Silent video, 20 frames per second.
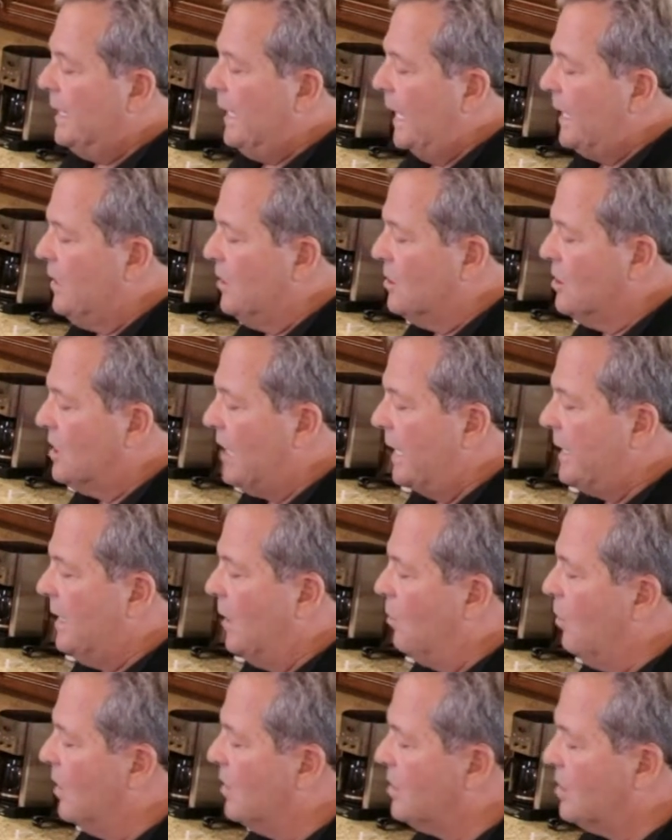Now you said
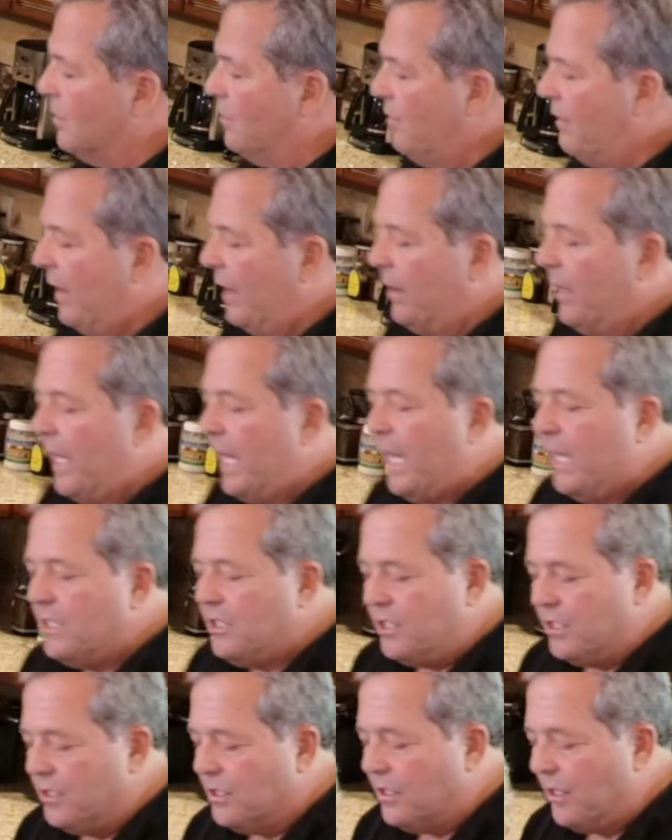there were some
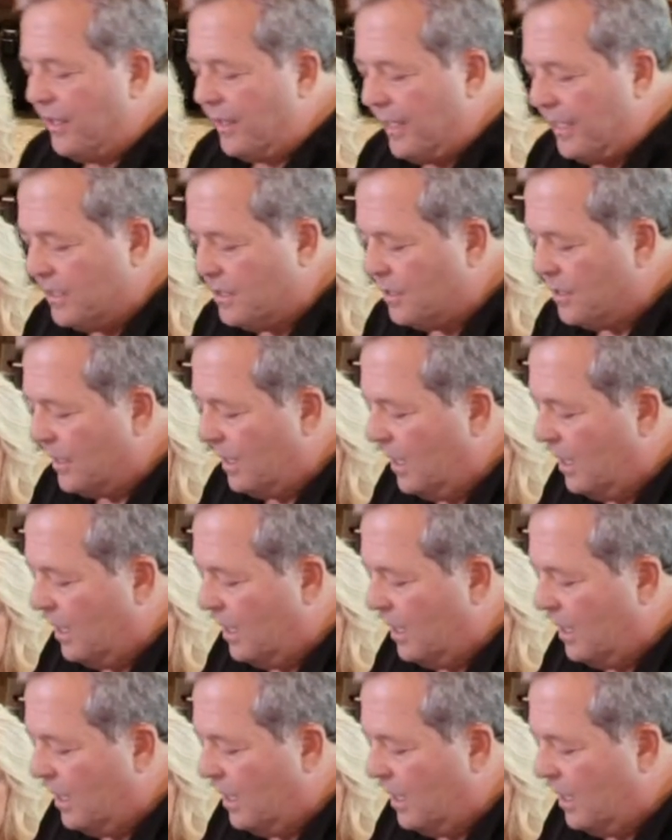variations to this